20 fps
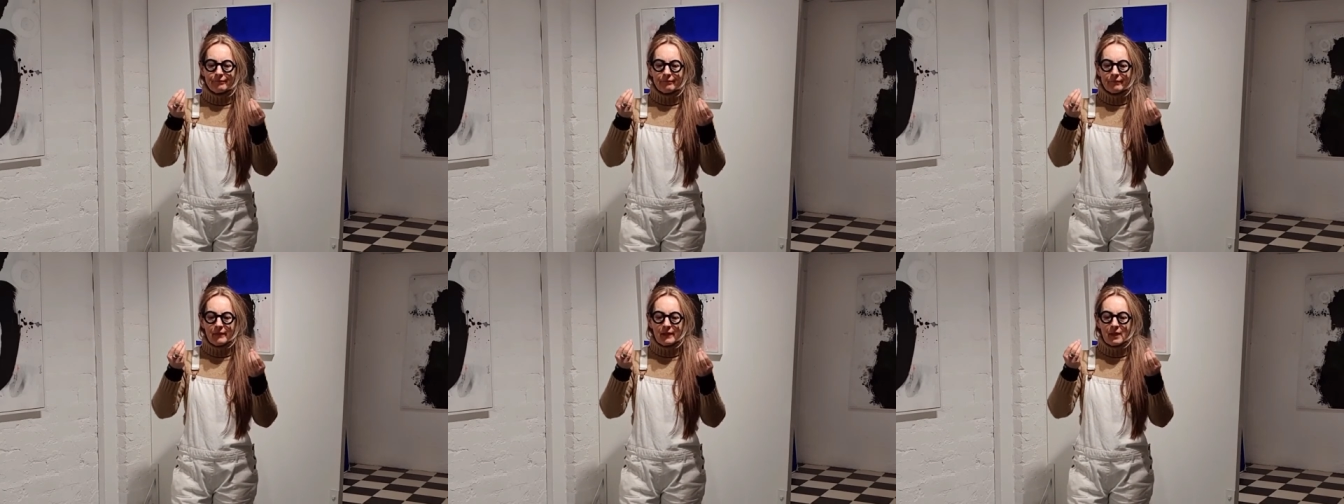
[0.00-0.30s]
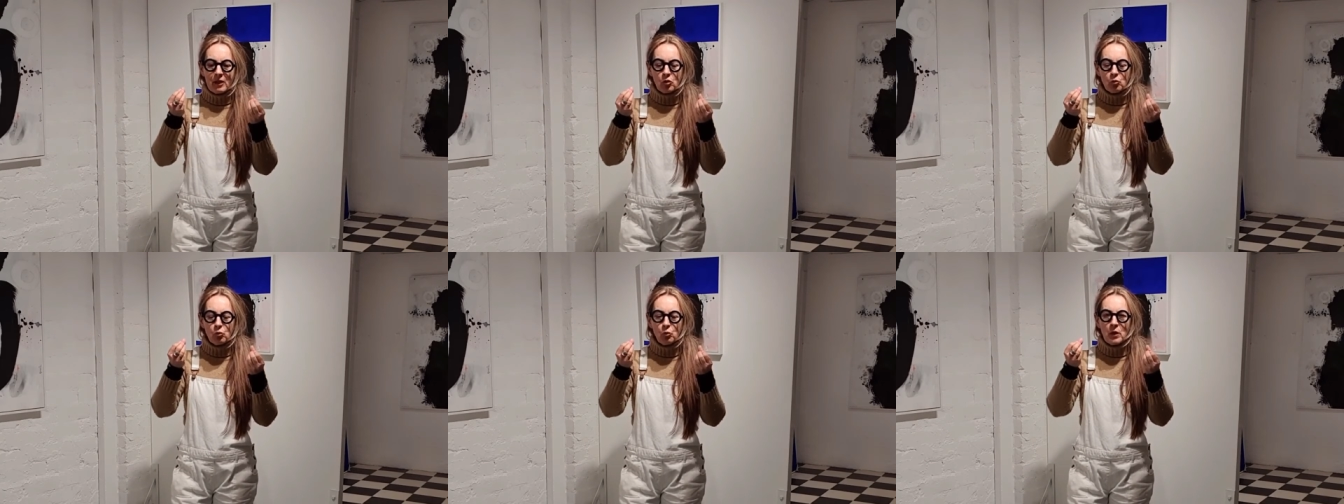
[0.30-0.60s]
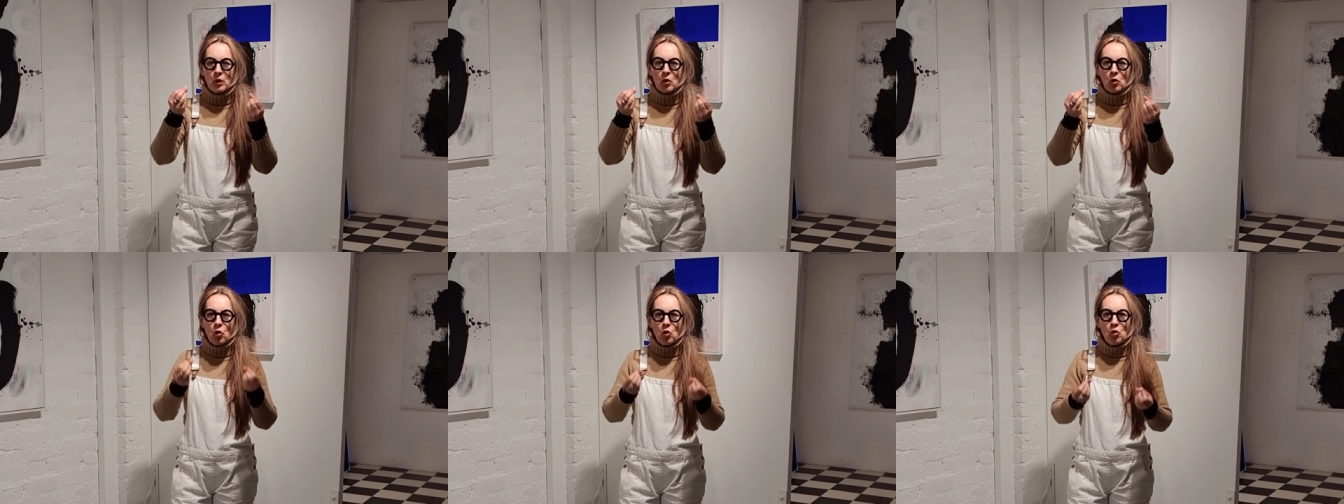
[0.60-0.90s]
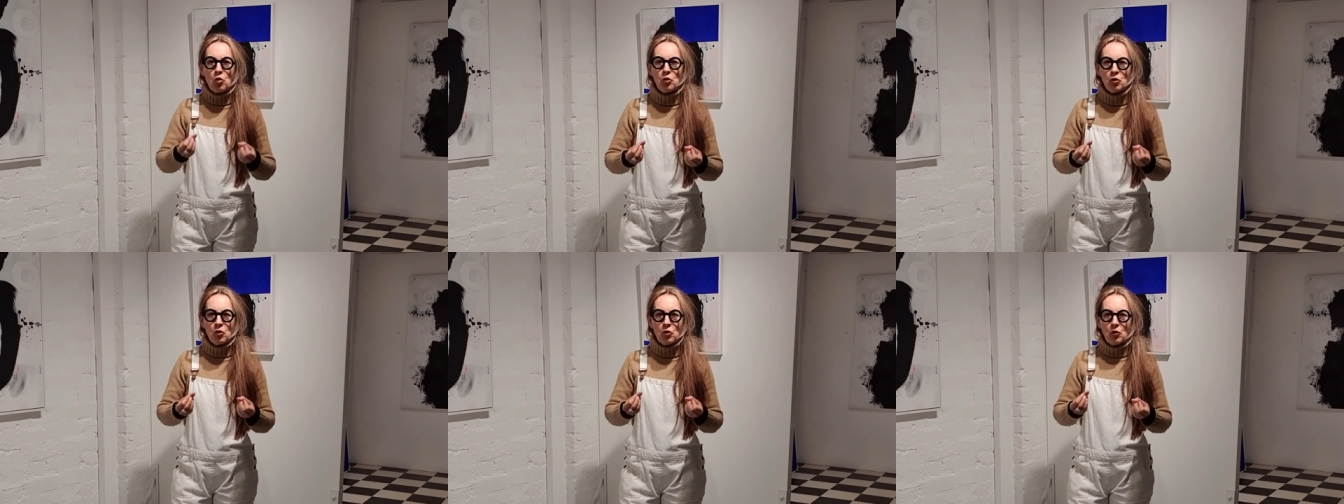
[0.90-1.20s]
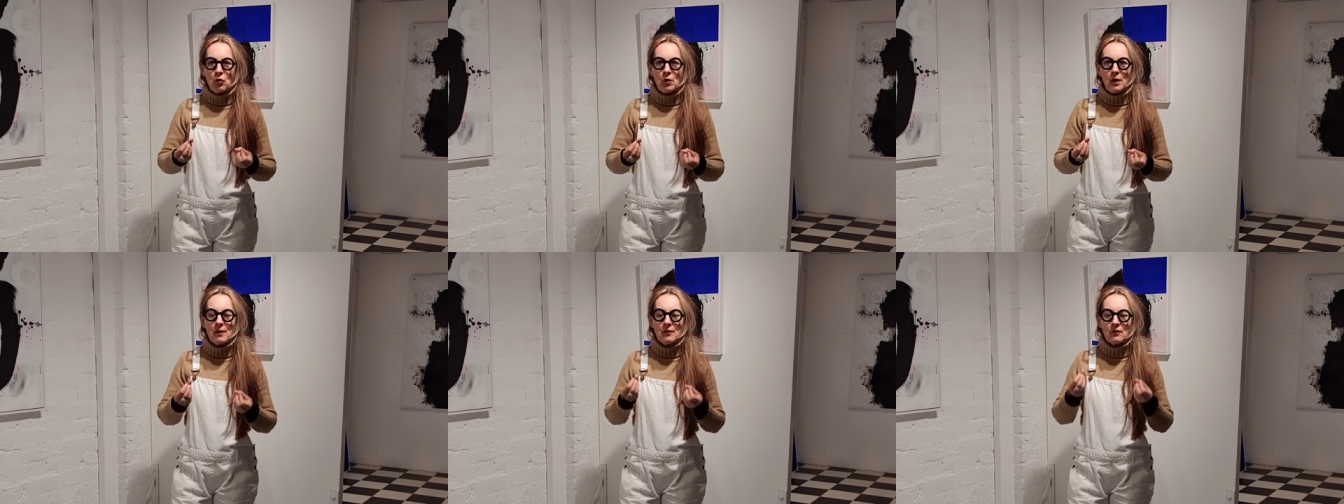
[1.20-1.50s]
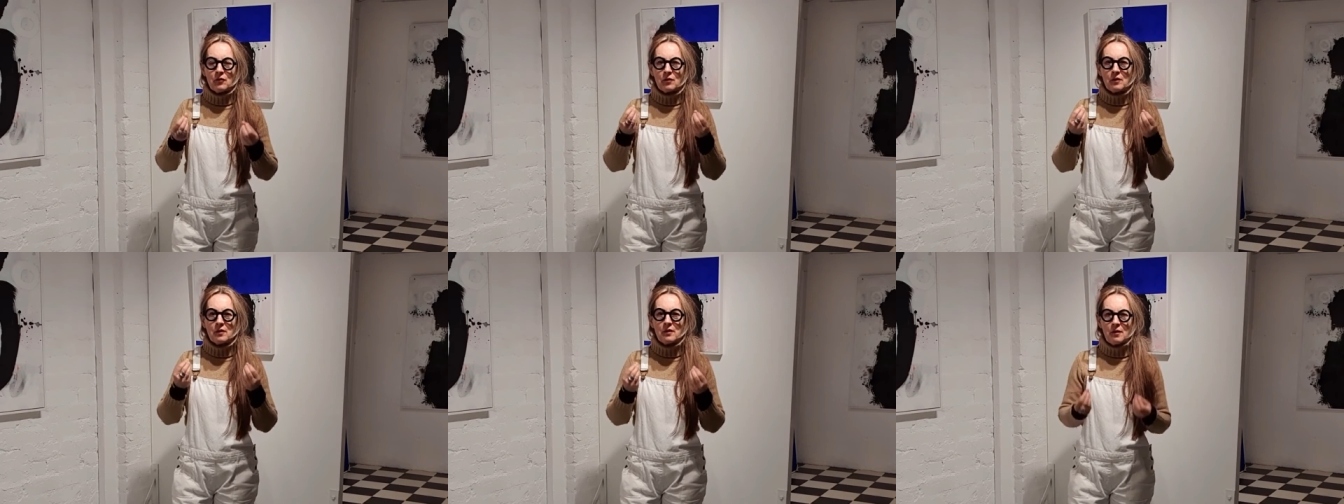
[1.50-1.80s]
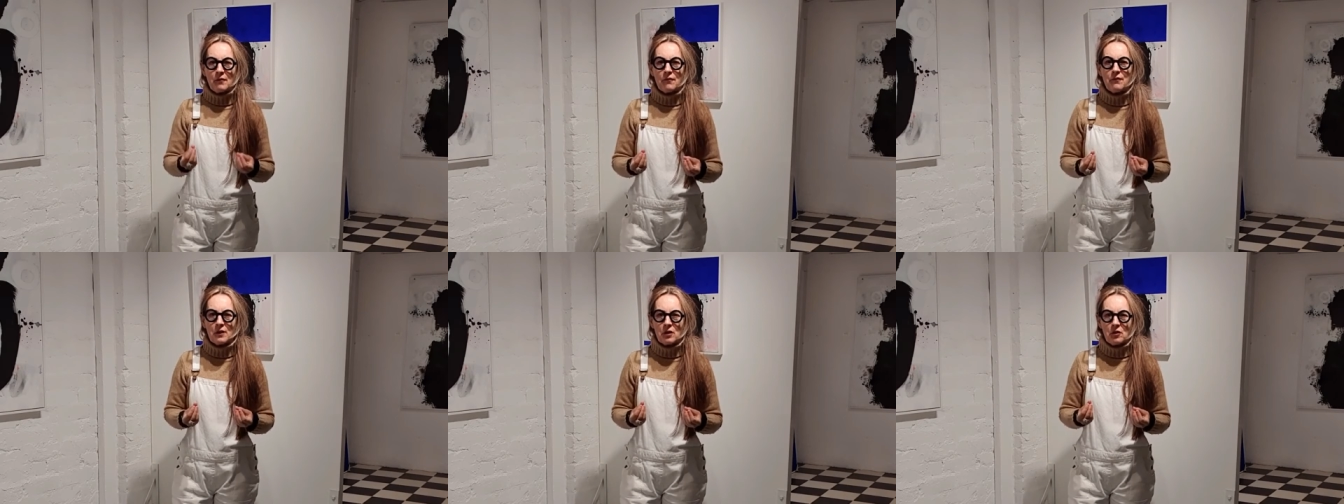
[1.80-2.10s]
that we all know, it's a
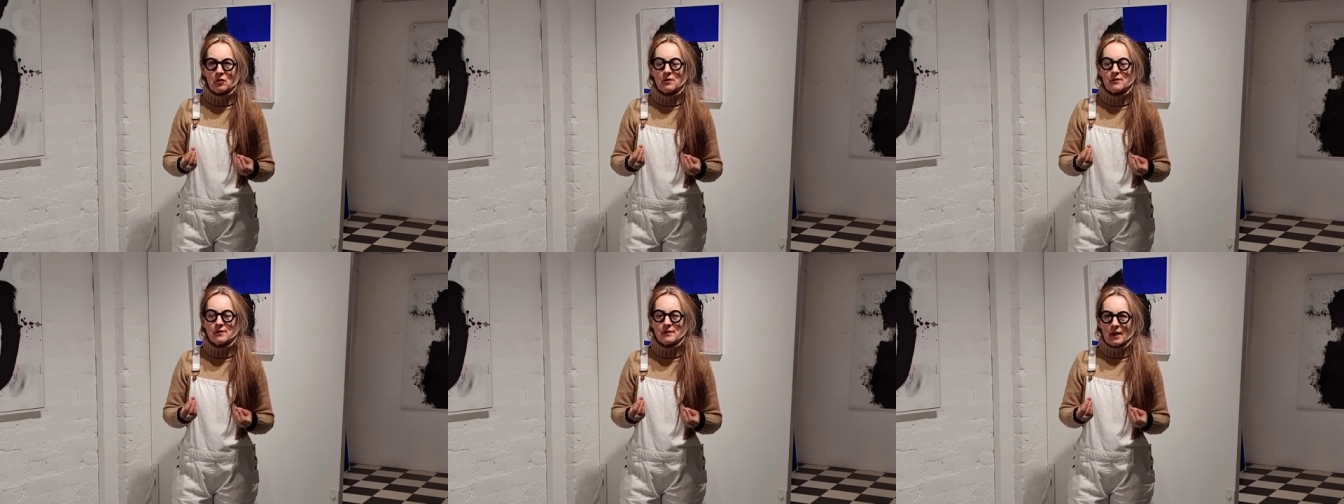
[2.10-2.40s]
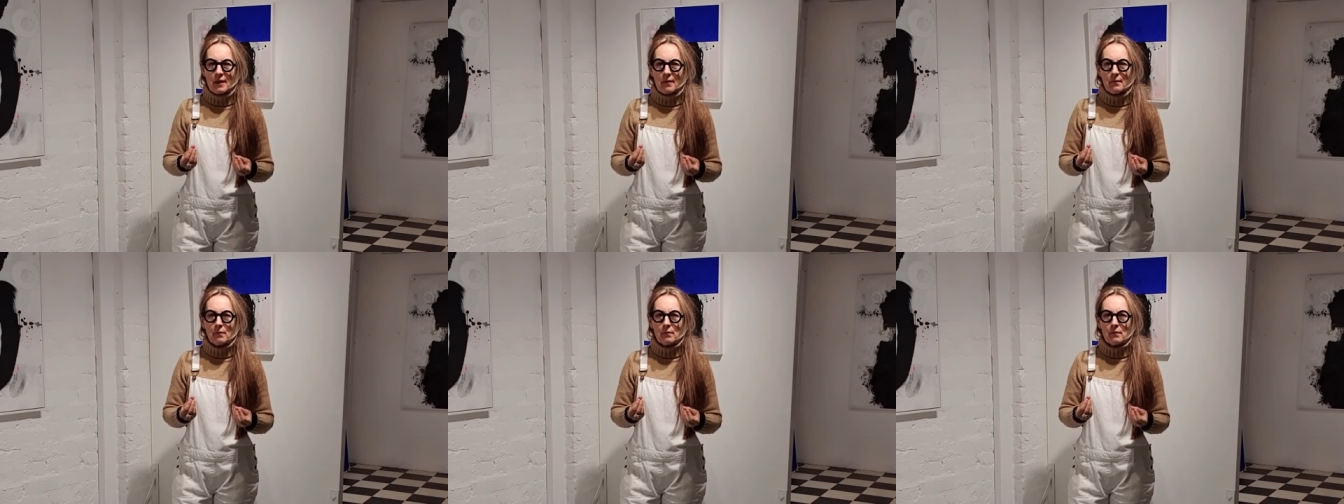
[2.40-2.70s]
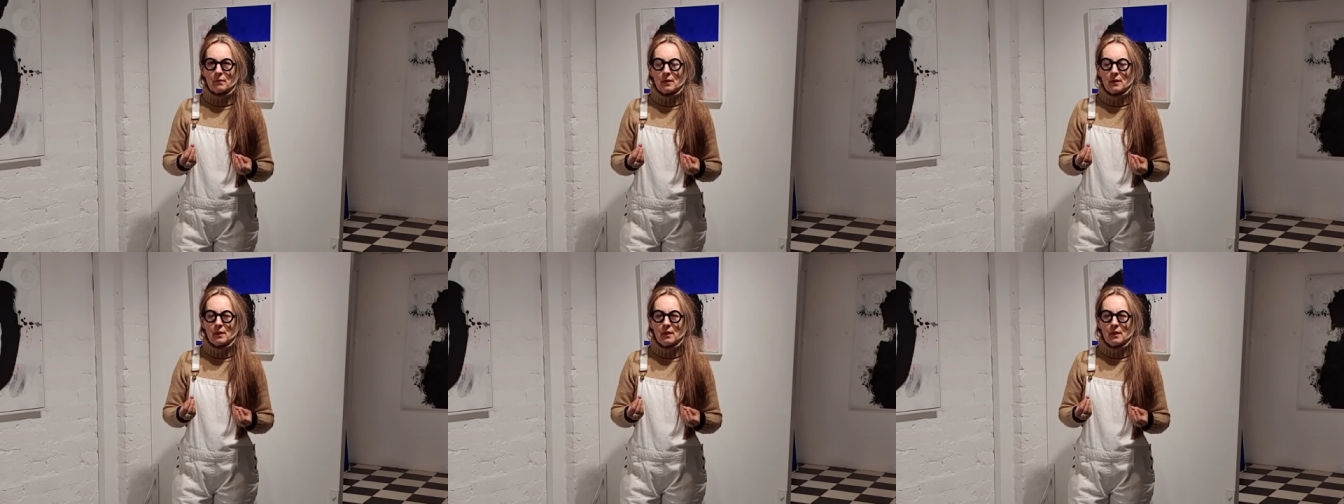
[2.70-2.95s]
difficult time,